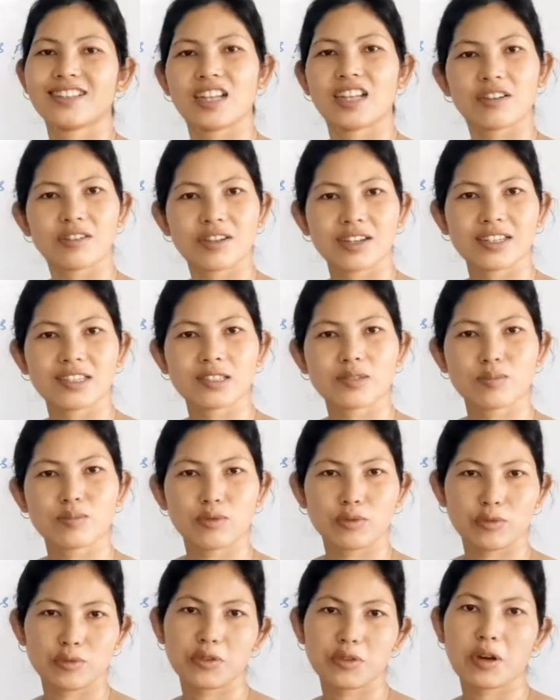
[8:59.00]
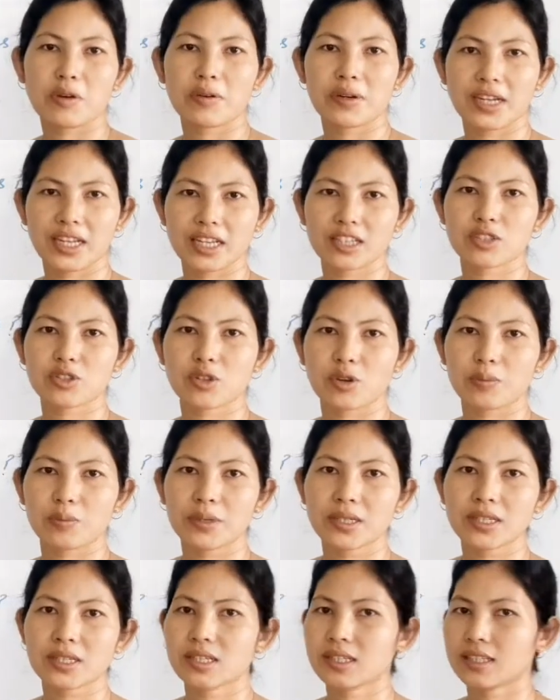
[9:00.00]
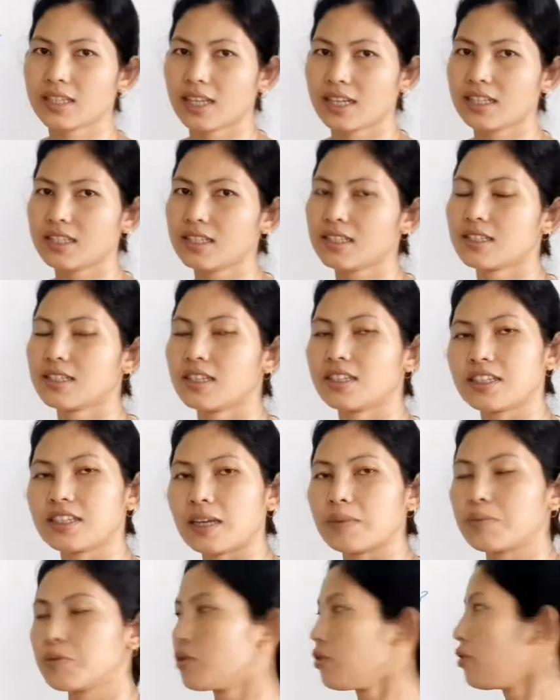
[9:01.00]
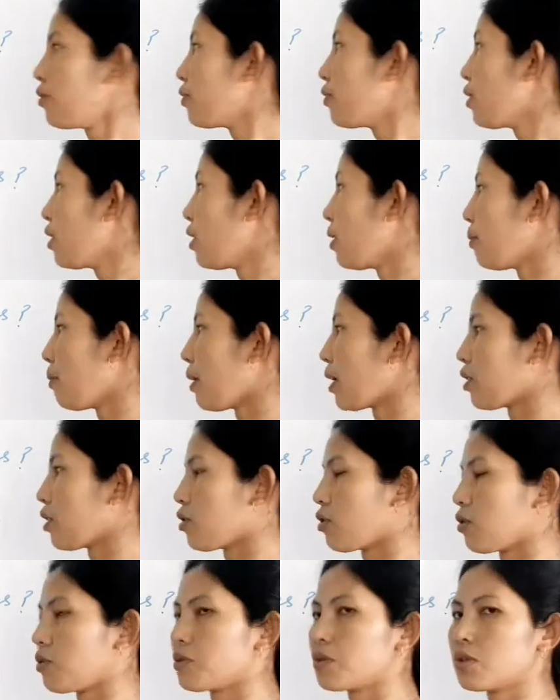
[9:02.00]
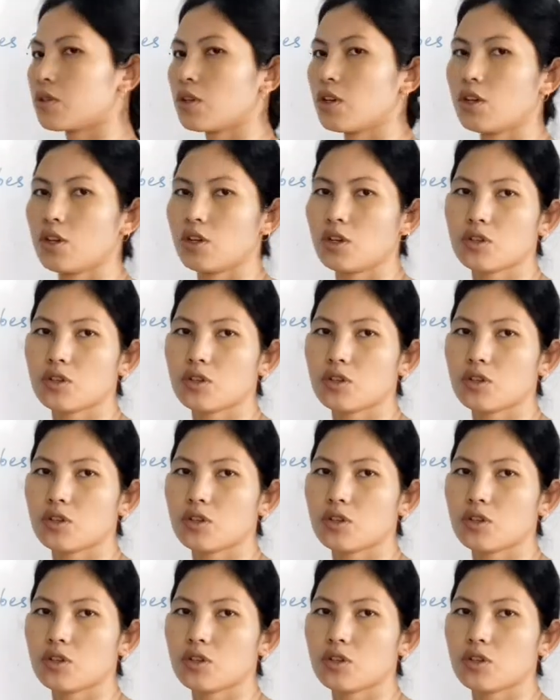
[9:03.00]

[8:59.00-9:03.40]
Now let us move to our next topic, that is the types of microbes.